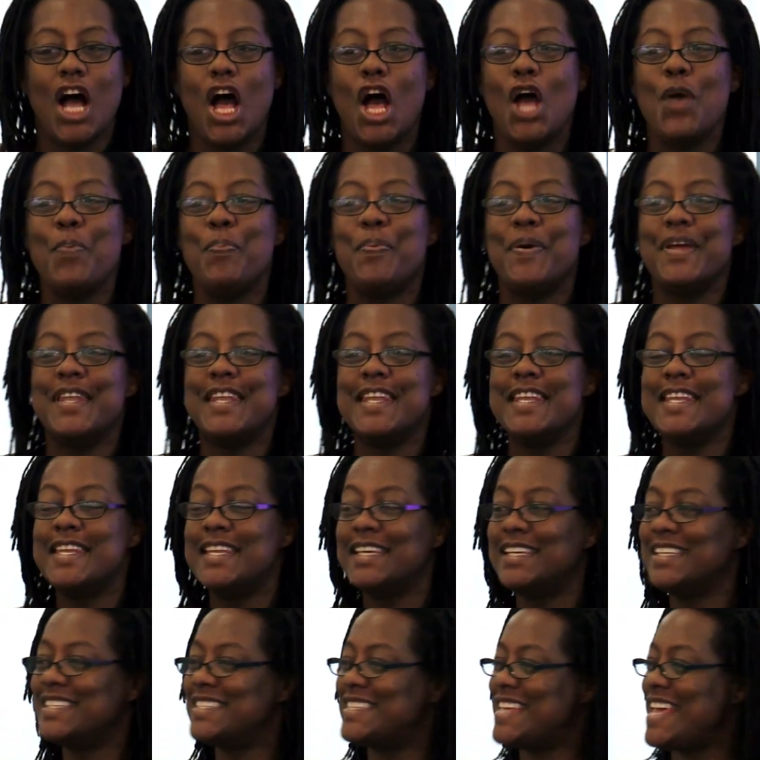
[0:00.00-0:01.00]
Open.
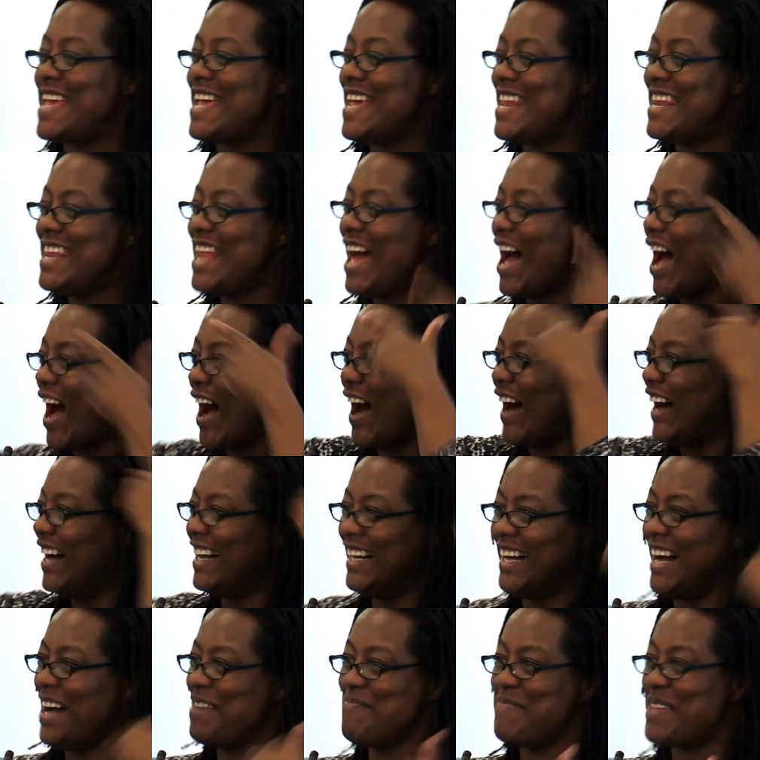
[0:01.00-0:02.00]
See? La.
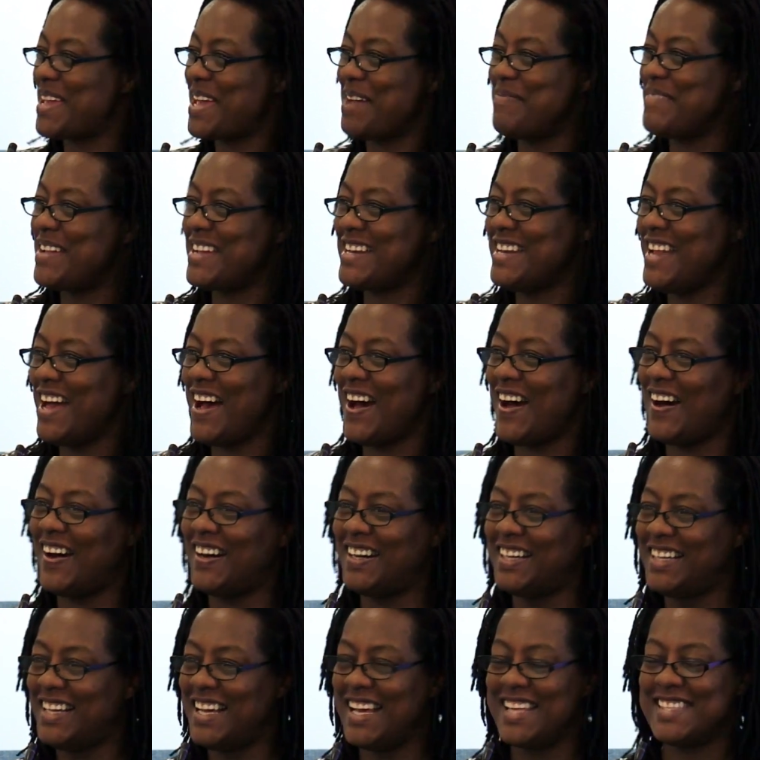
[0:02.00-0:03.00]
I'm becoming La.
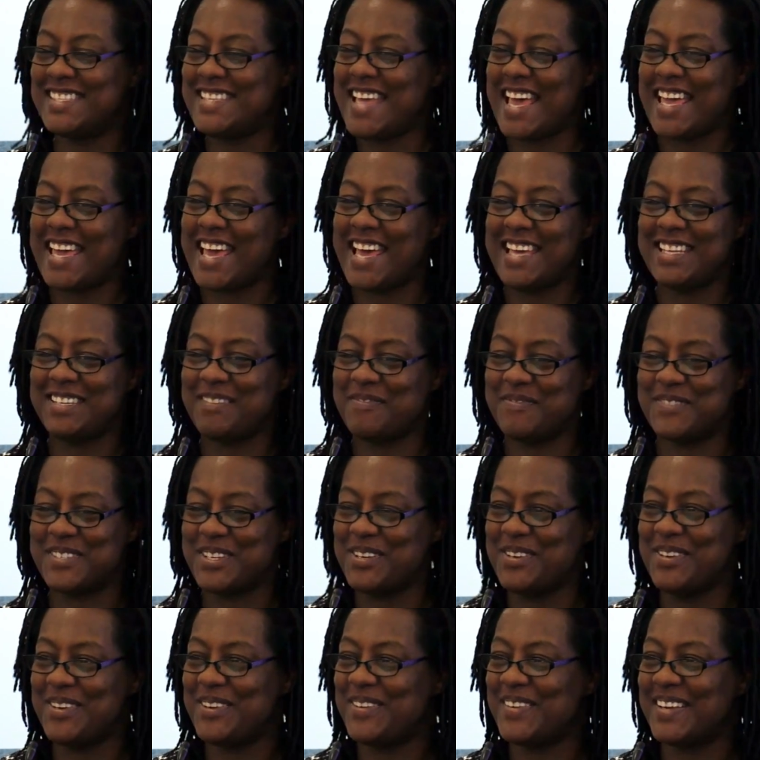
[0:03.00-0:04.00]
A decade of
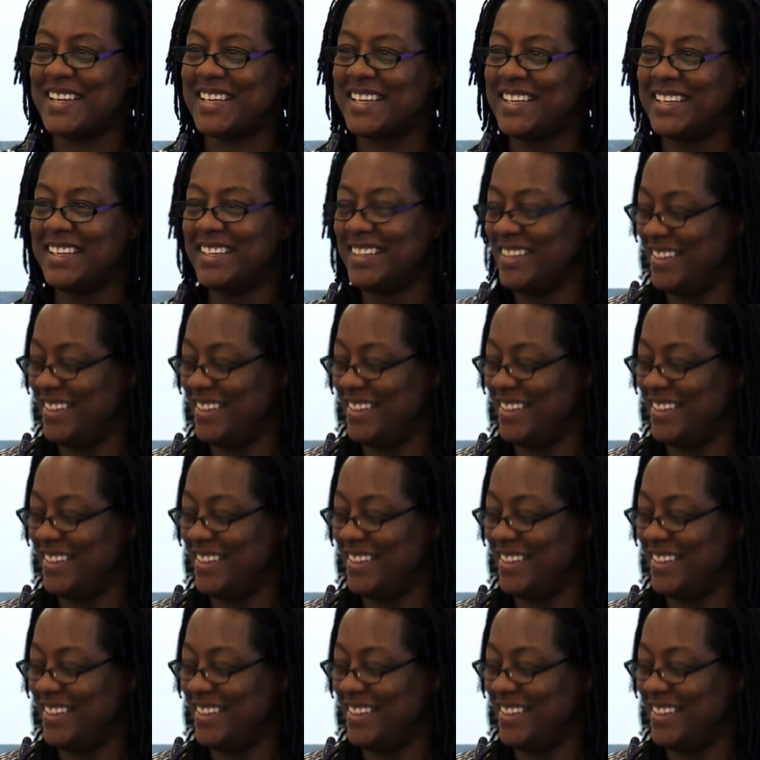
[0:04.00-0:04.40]
doulaing.